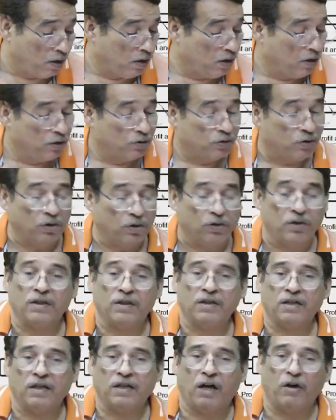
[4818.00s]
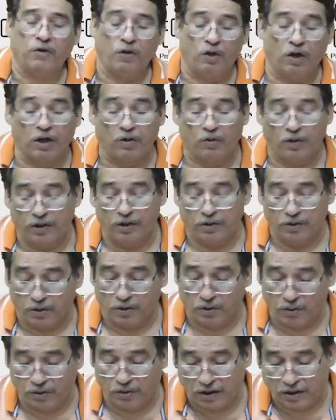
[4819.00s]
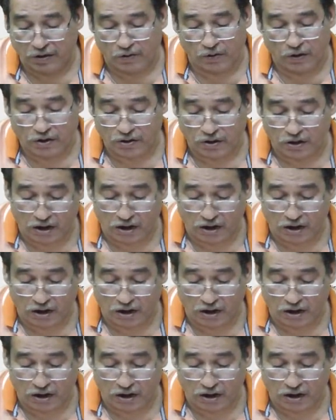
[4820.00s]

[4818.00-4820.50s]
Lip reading: So this is how you are going to do this question.